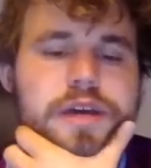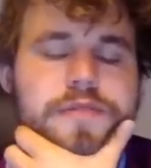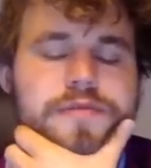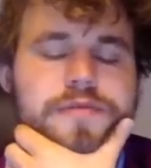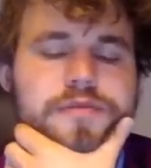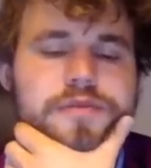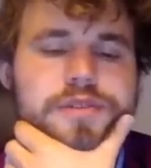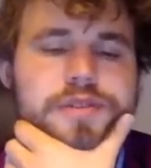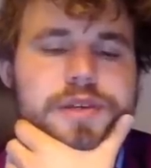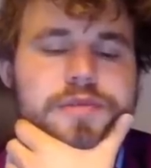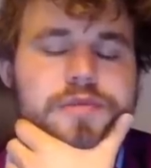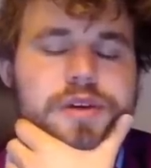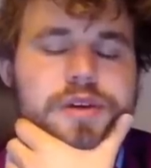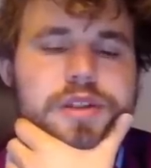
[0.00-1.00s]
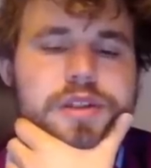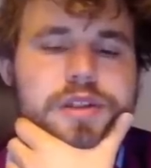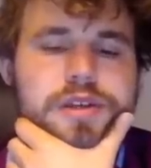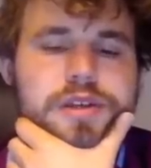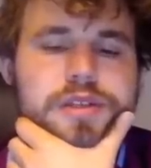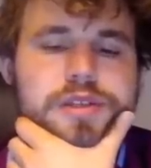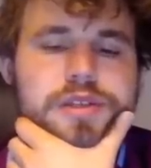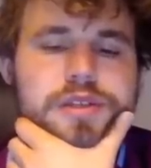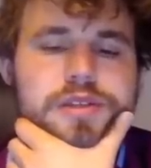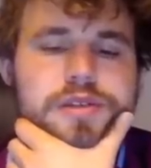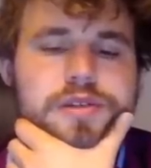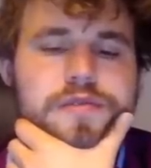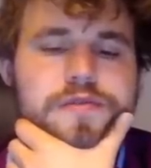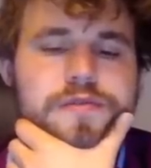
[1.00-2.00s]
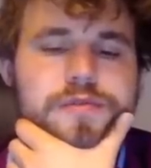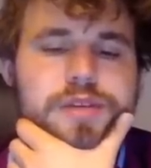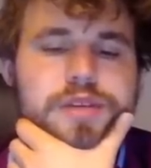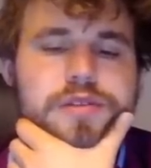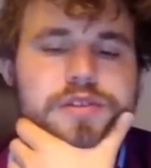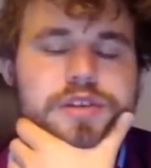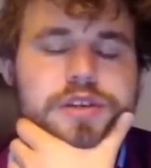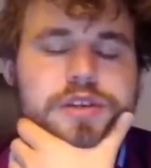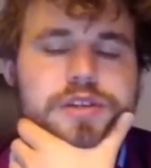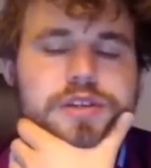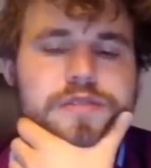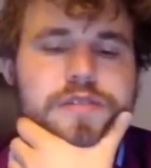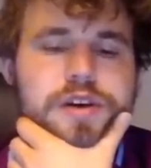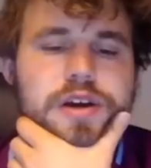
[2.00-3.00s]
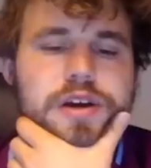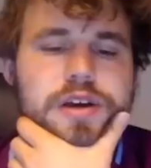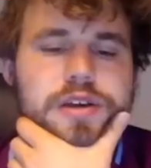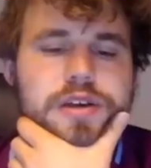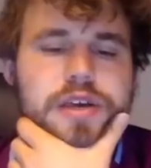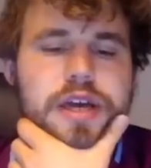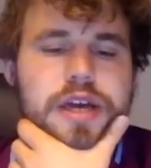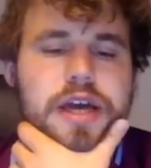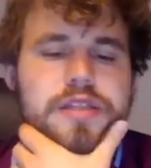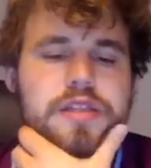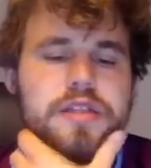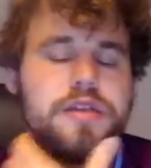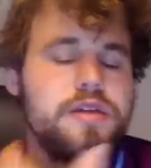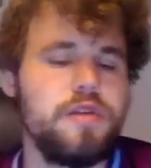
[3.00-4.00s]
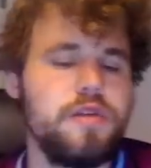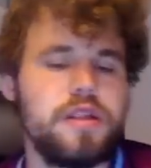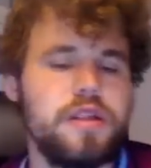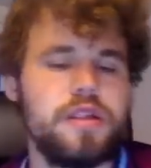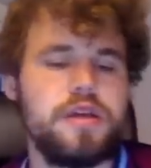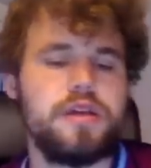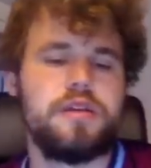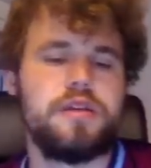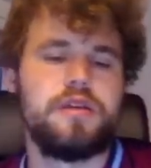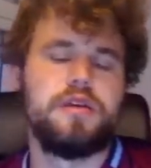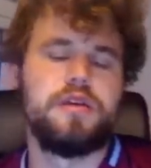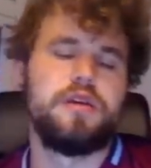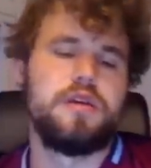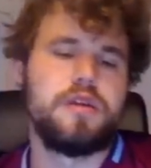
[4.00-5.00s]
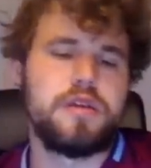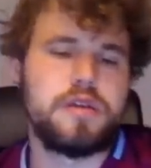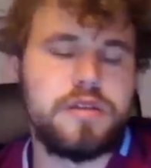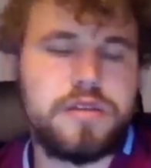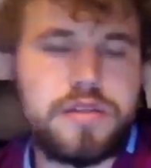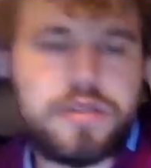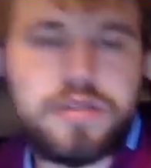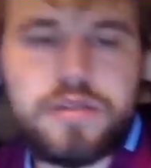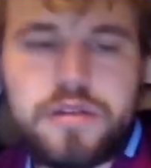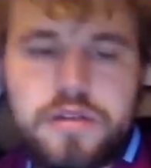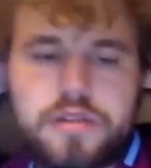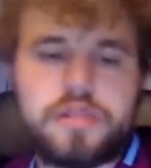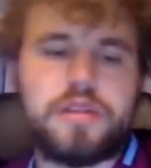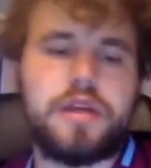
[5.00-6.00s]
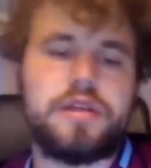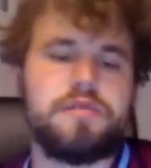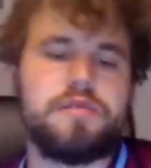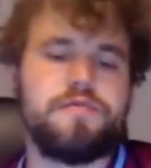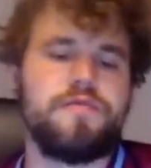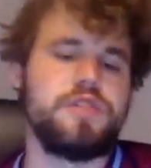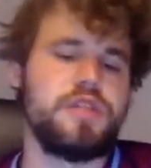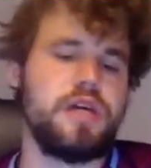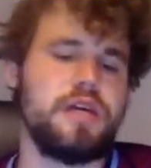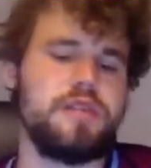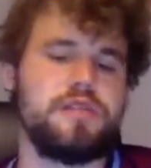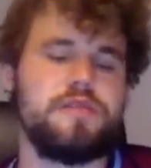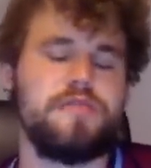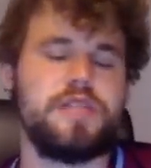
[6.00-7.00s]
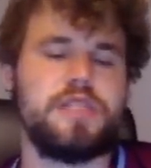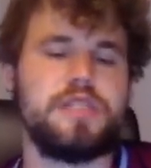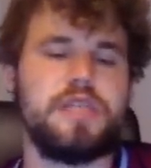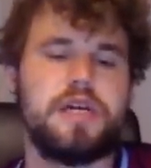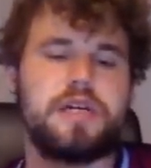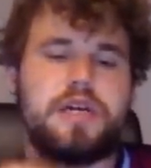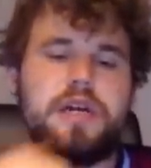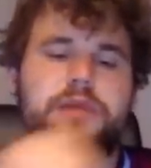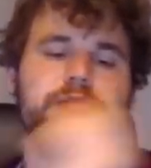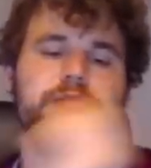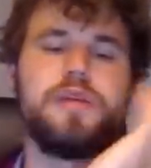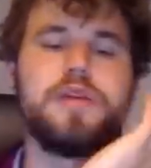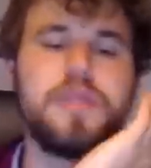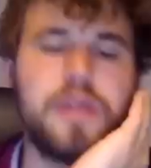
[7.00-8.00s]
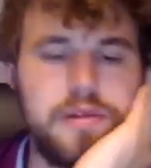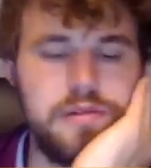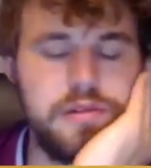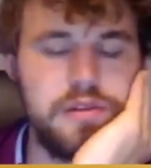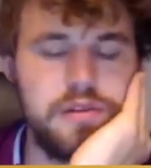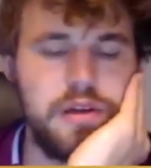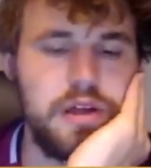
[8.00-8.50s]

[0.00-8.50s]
f rook to e1, it's easier for me to justify castling quickly because there's less of a chance of an attack happening than